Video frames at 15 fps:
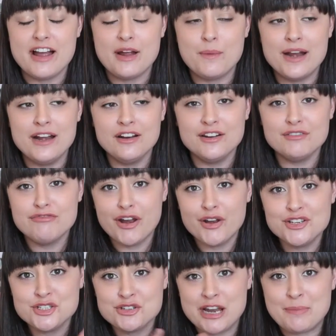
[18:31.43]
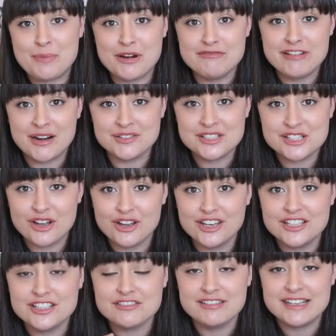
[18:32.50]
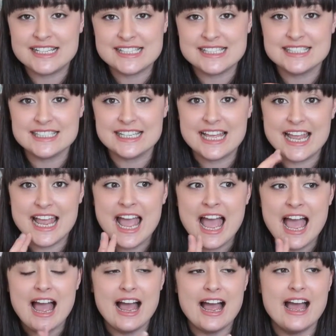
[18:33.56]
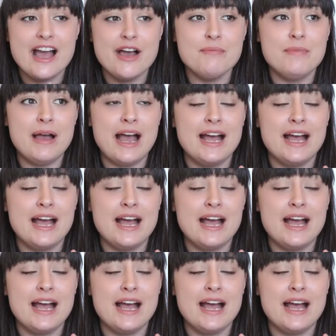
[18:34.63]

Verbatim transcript: I went on a road trip around Scotland recently um,